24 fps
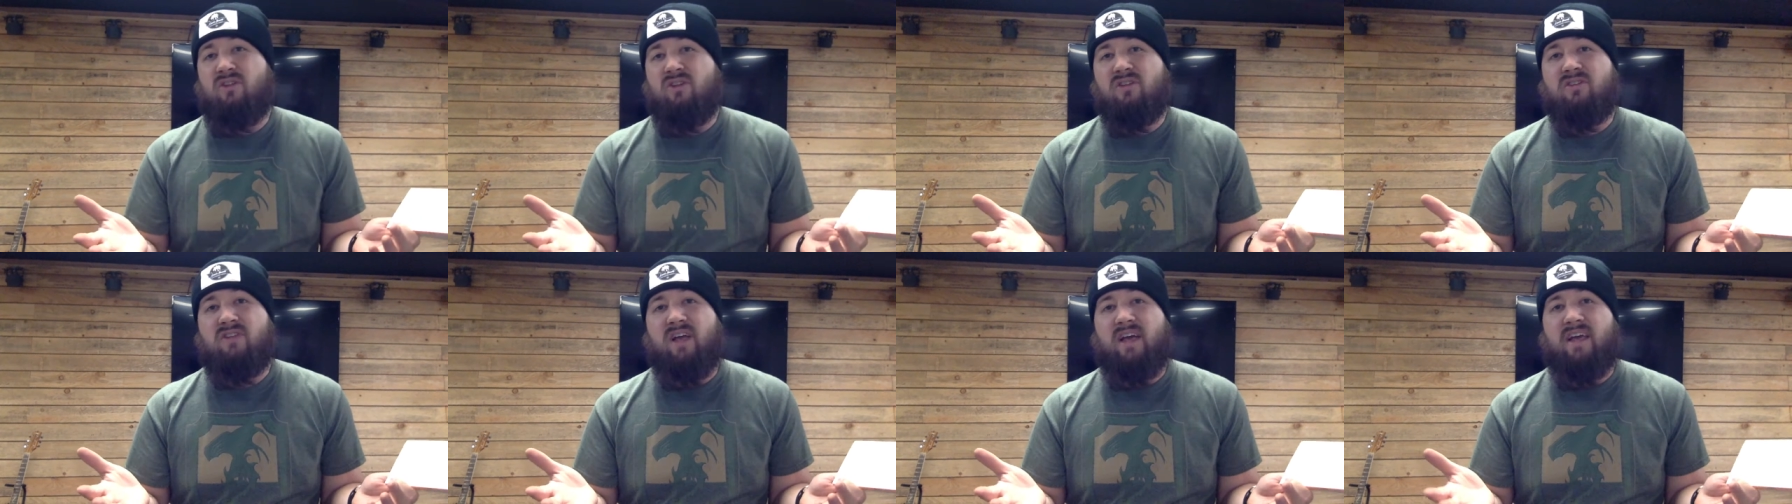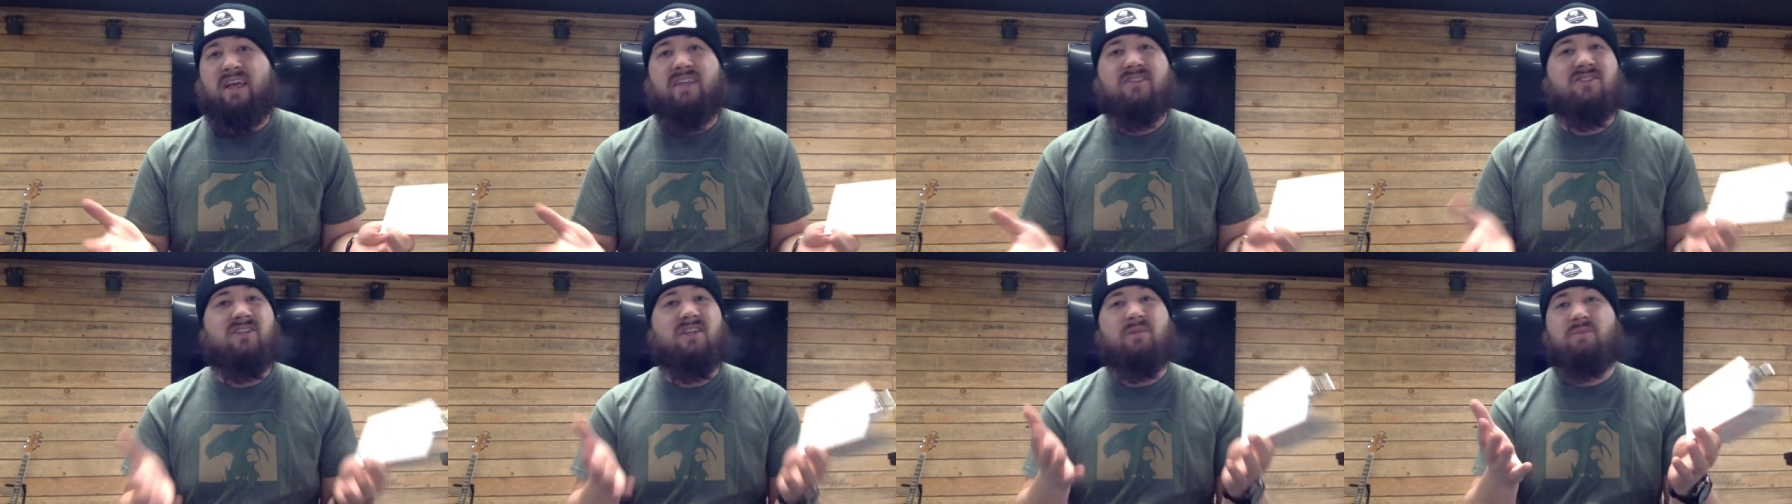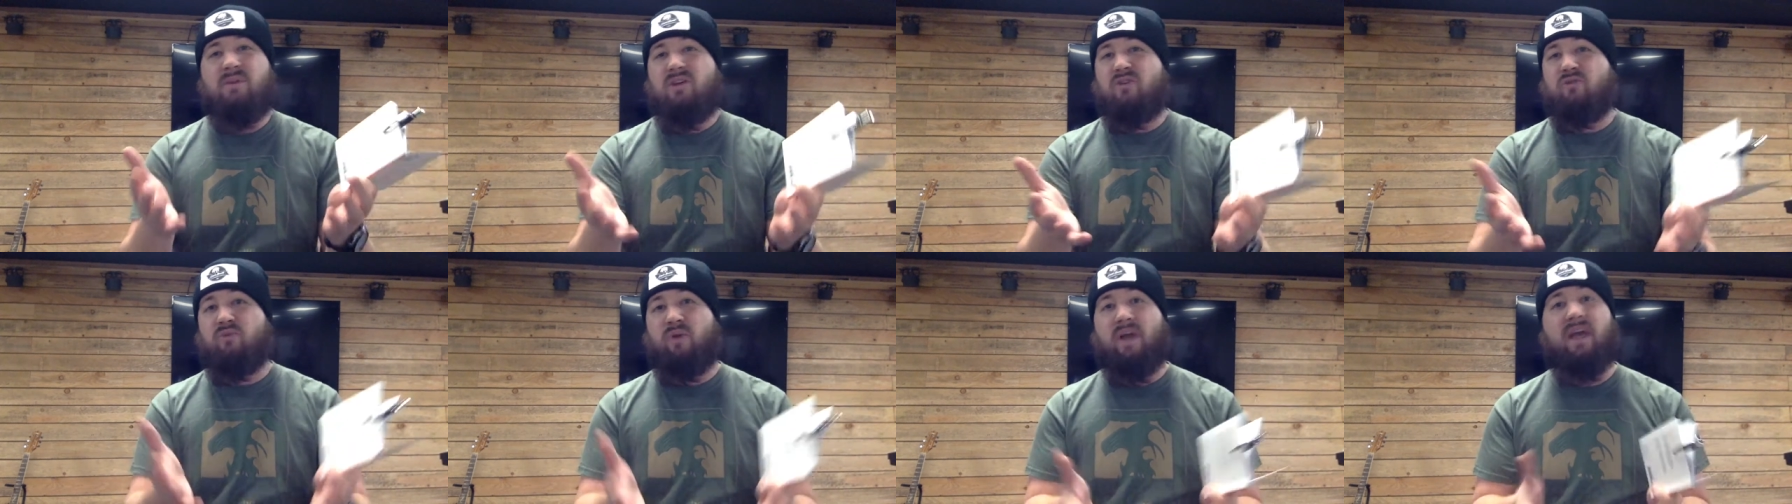look like. It's
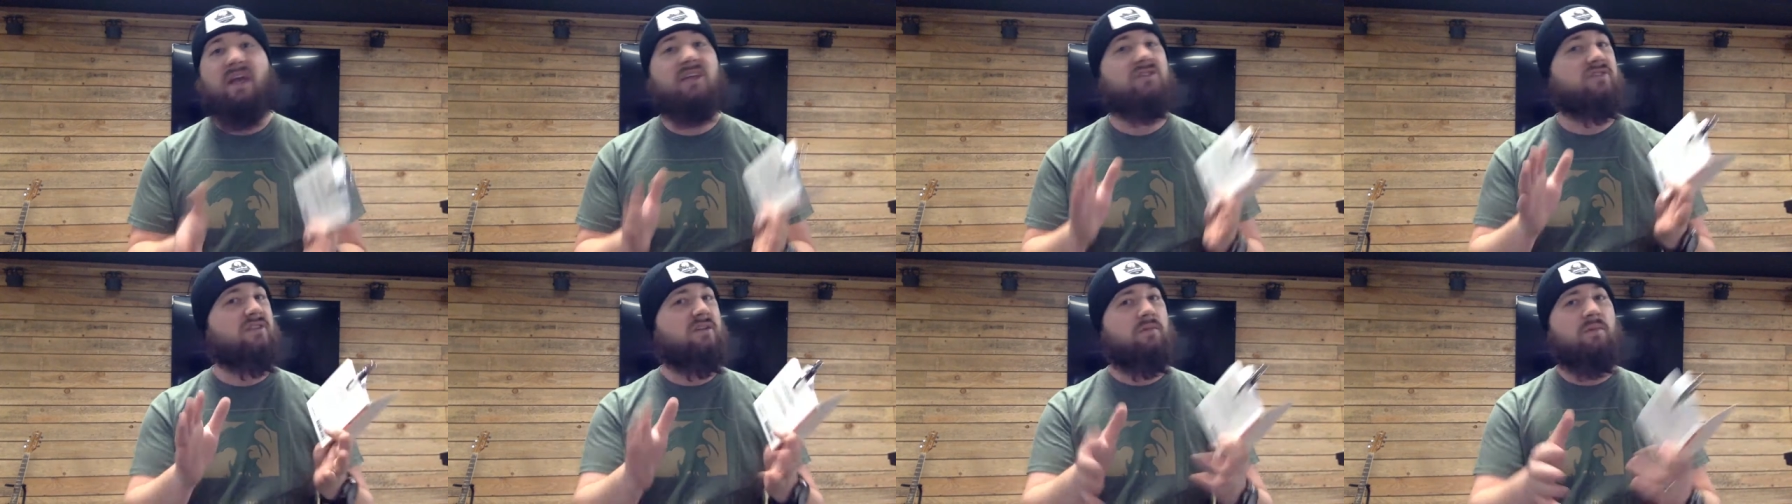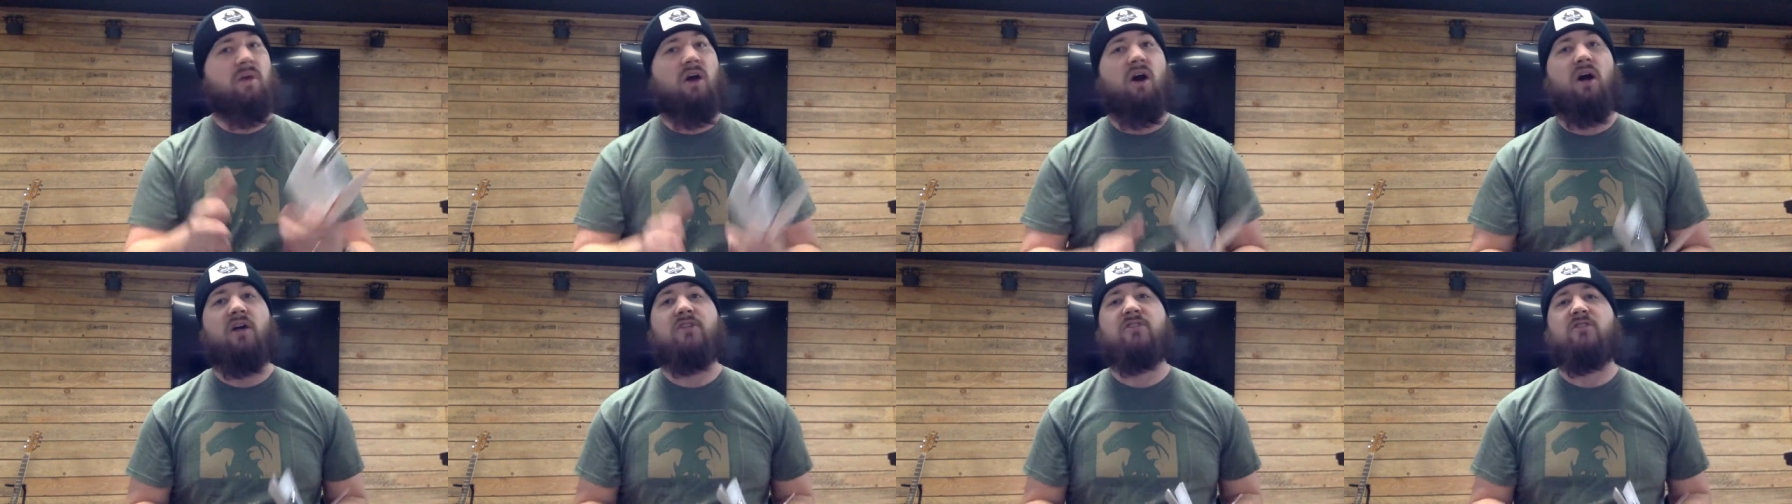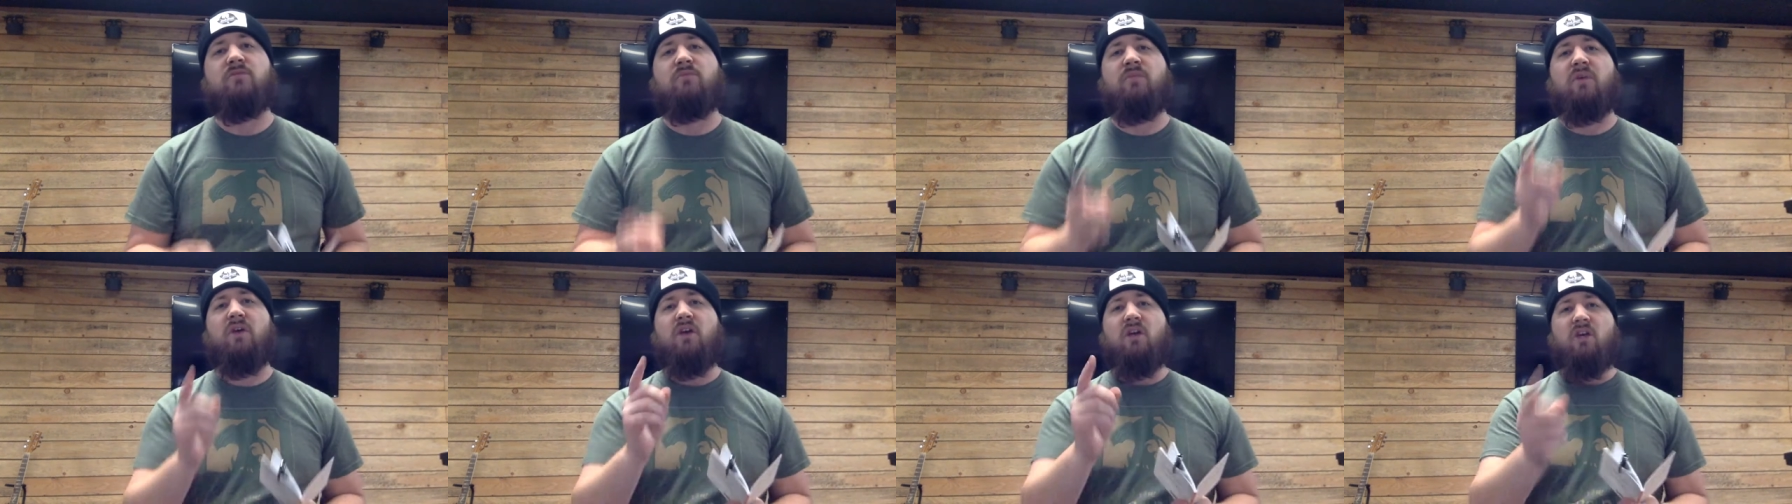going to be great. It's going to be
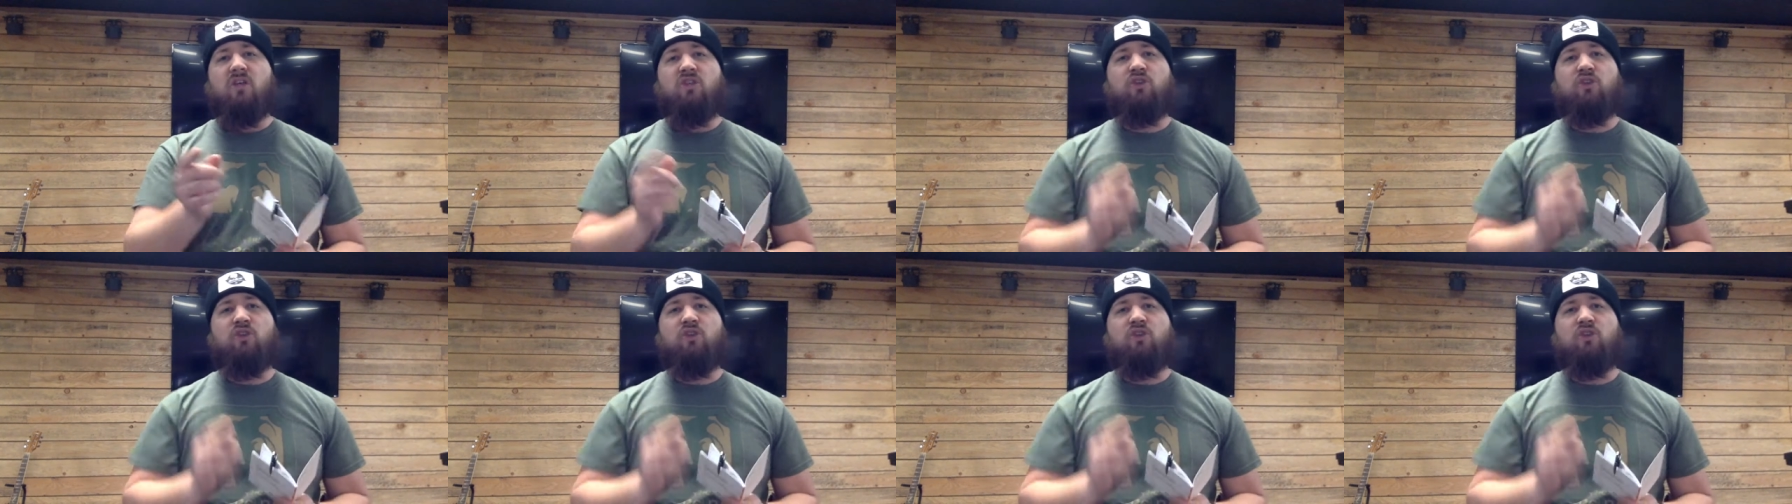awesome.